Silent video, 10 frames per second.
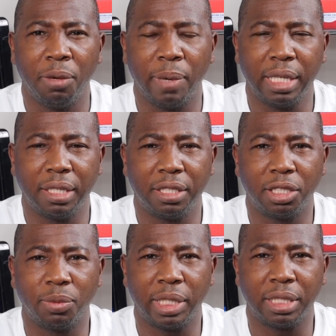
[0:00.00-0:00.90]
really the
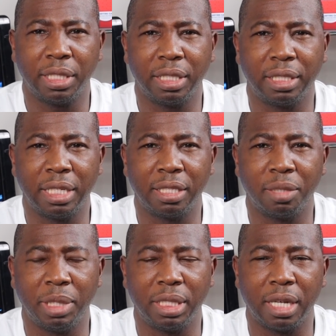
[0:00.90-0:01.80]
situation is getting
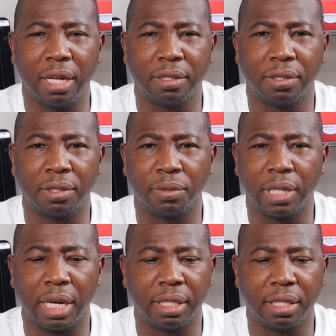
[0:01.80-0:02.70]
some of these consoles are
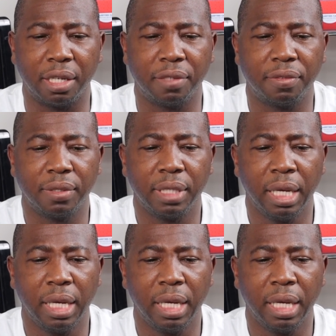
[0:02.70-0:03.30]
kind of tough.